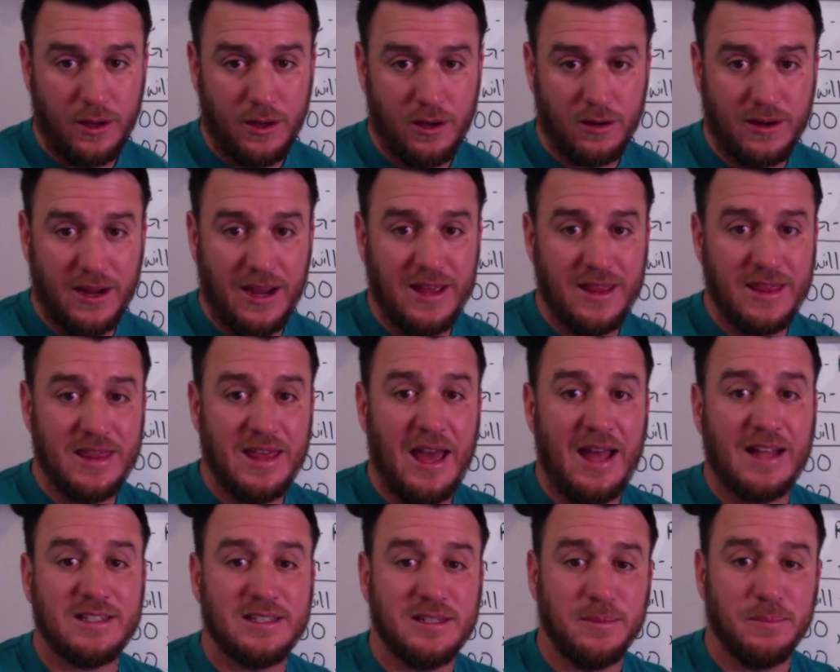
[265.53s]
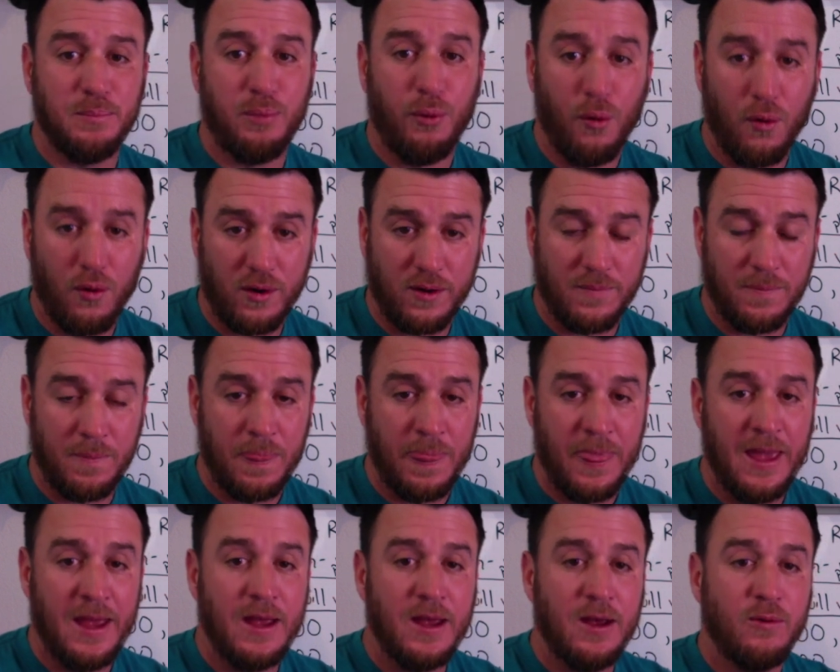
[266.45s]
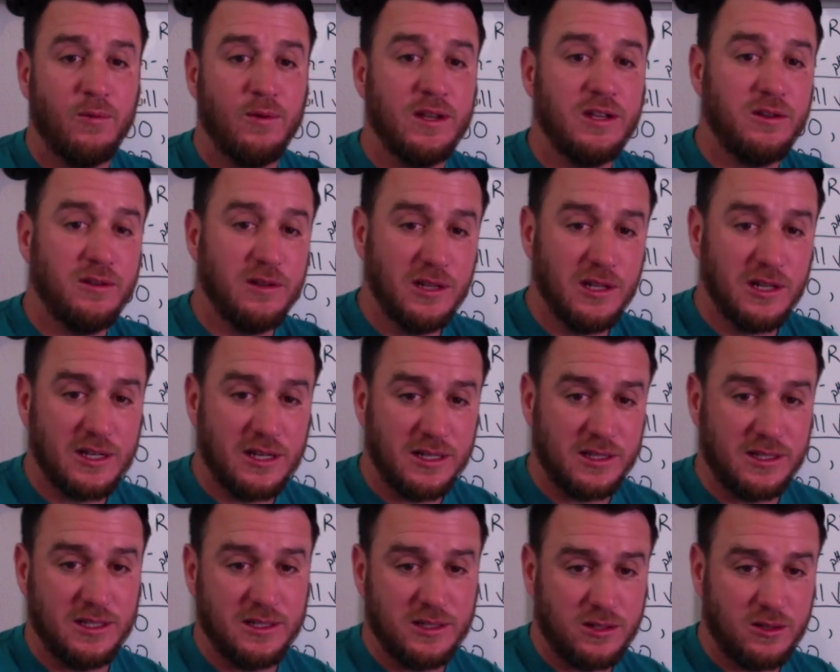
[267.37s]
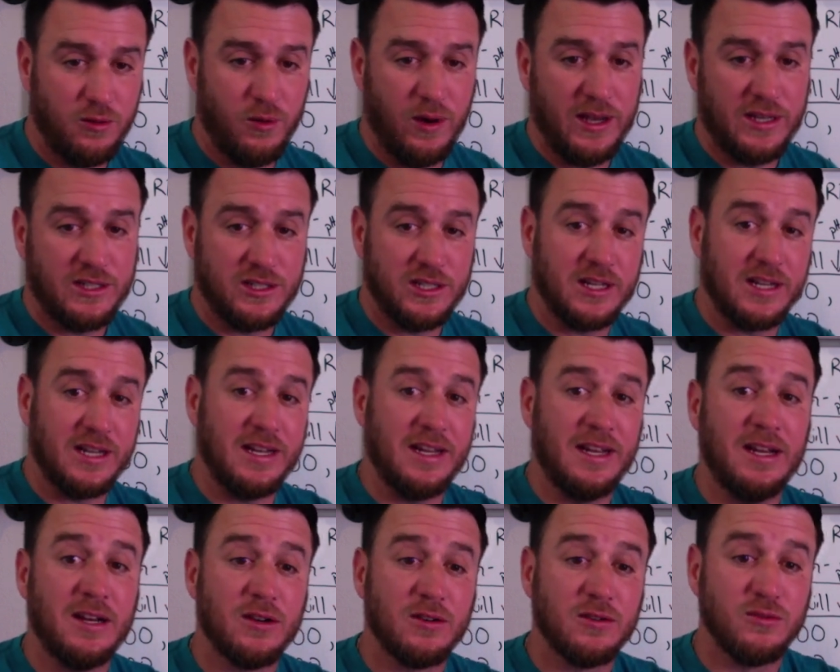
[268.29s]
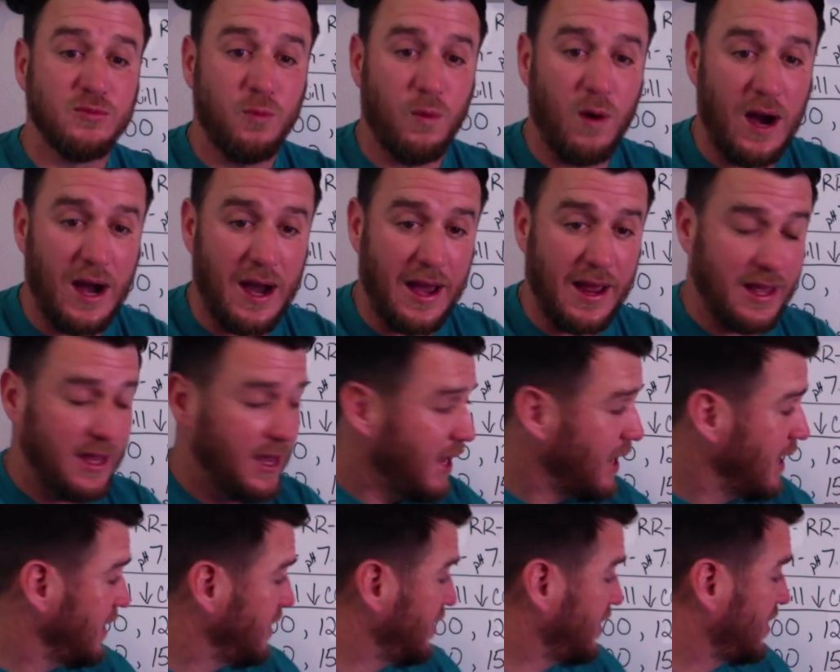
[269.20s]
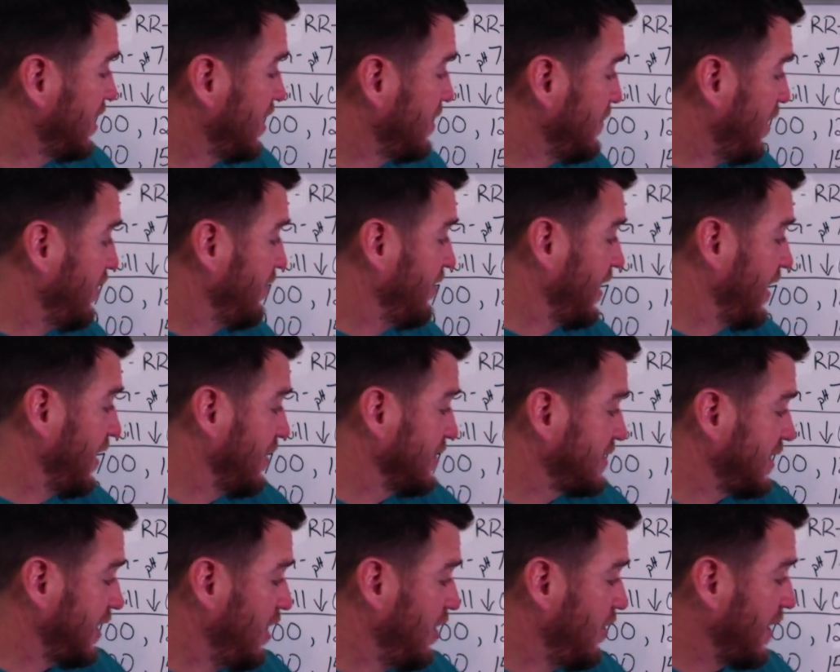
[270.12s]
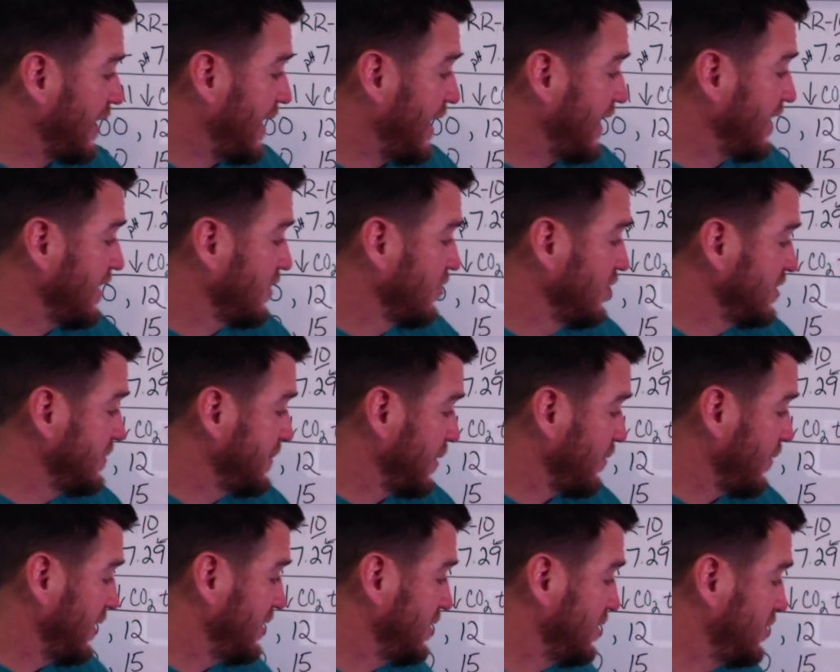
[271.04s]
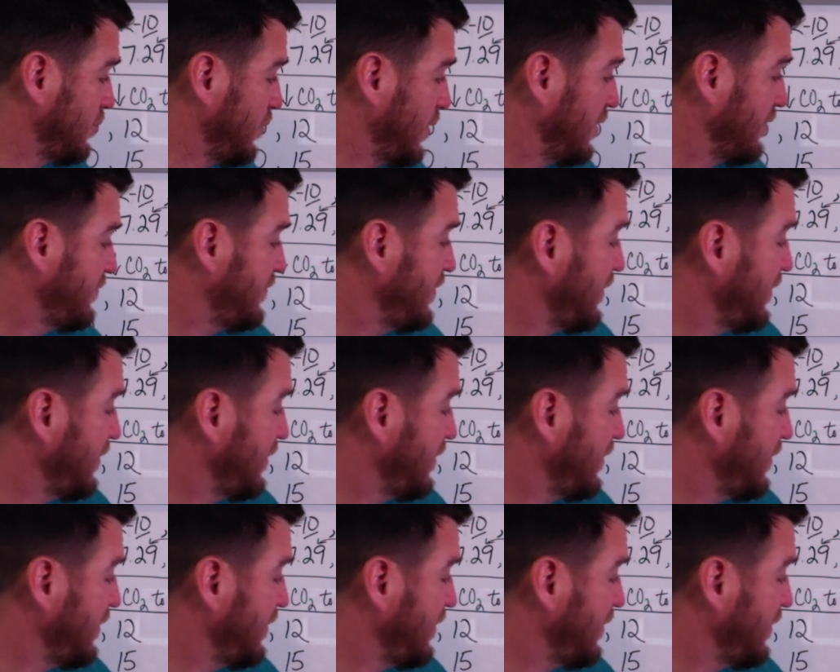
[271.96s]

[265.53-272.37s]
Okay, that's important when you look at this question, and here's why. You come over here and say, oh, I got to increase my rate to twelve